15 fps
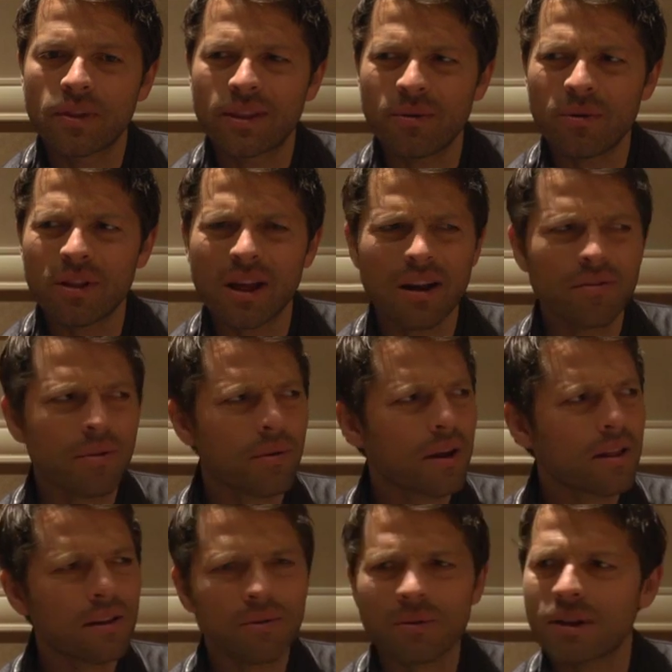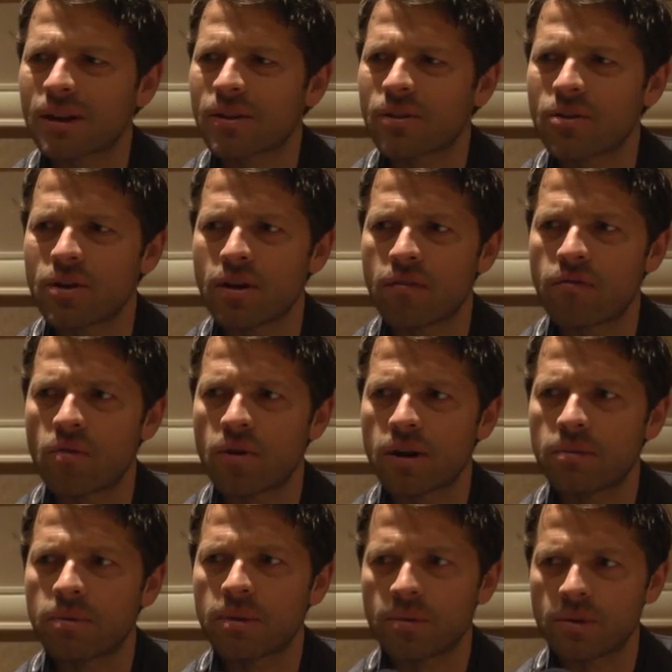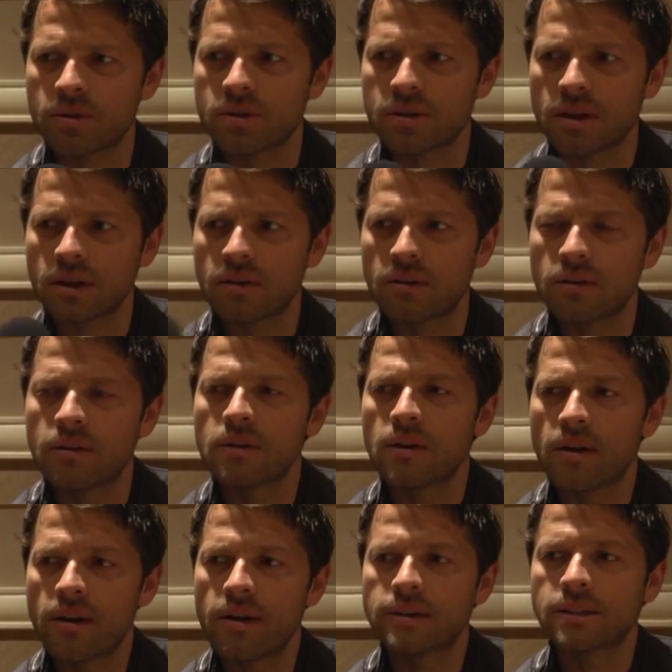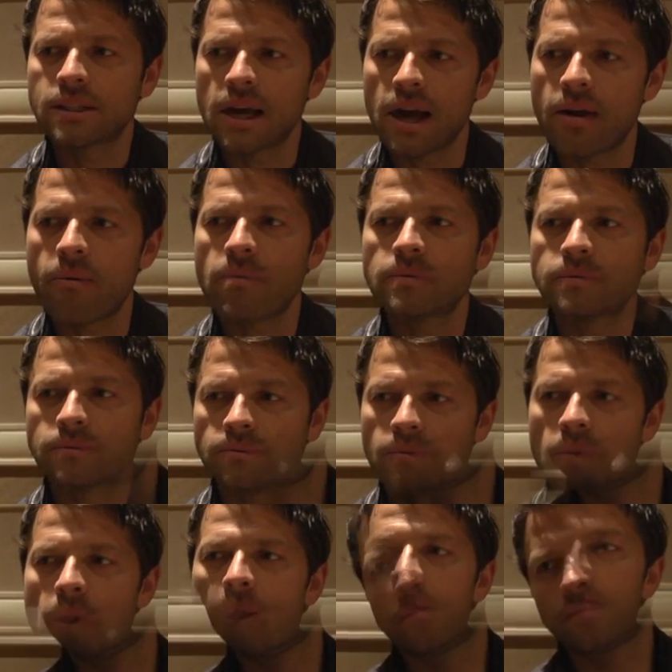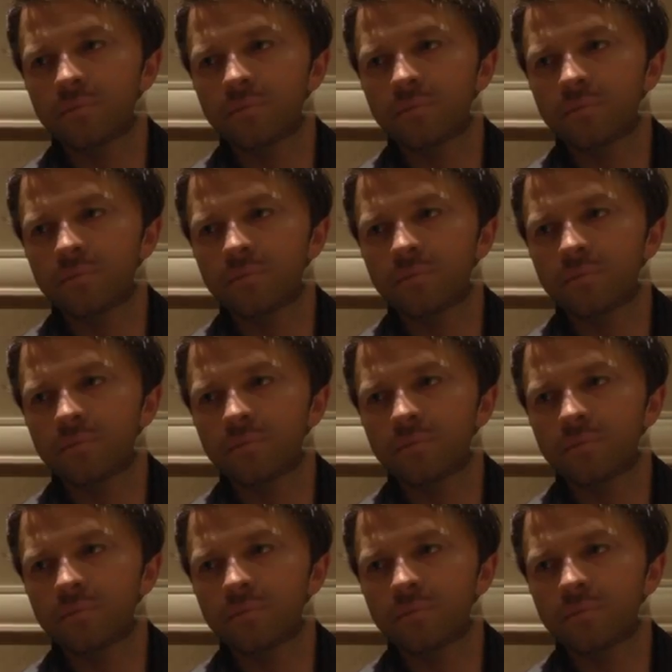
There were a lot of them. I think there were like 30 or 40 people just now. Wow. Yeah, that's a lot.